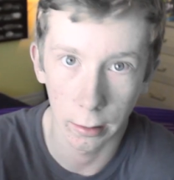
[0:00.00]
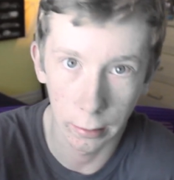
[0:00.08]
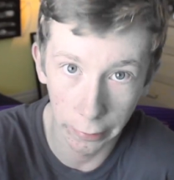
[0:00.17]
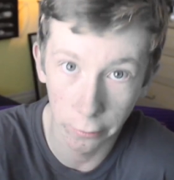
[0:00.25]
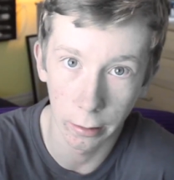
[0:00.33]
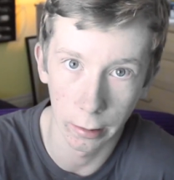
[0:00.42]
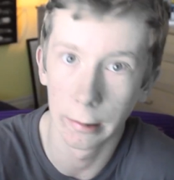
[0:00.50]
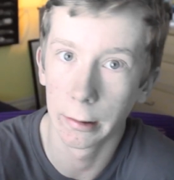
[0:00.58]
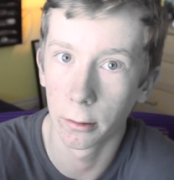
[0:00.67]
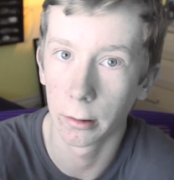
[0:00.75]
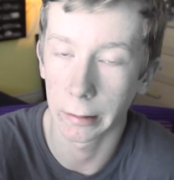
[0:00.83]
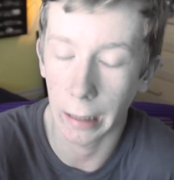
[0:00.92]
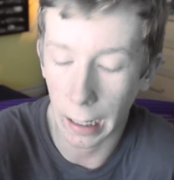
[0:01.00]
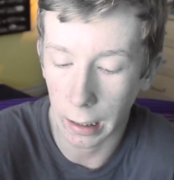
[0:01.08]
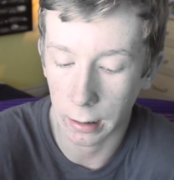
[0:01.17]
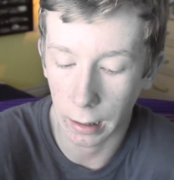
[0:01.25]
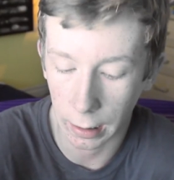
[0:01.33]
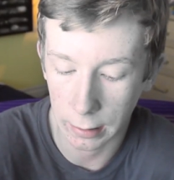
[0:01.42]
It literally
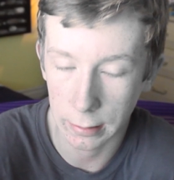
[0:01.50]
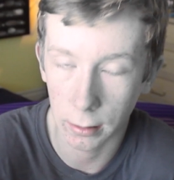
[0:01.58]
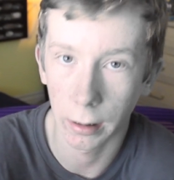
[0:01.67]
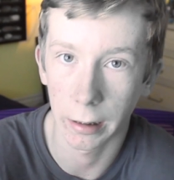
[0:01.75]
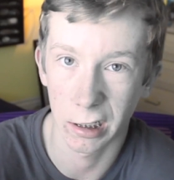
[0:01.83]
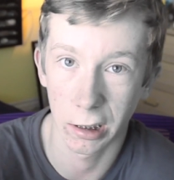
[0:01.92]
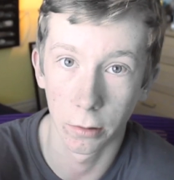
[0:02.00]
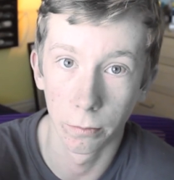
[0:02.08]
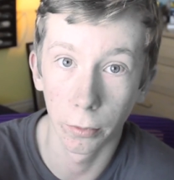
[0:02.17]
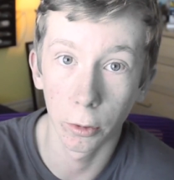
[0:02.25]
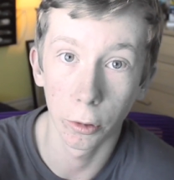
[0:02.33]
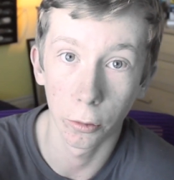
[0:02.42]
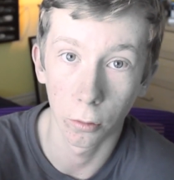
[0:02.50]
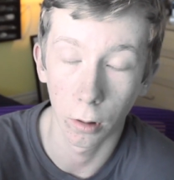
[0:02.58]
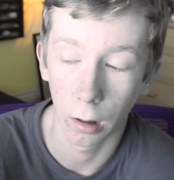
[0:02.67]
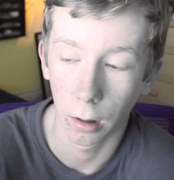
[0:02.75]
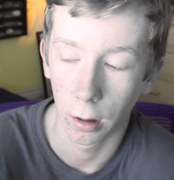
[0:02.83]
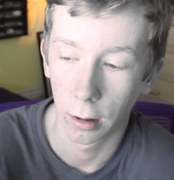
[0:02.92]
isolates the blue.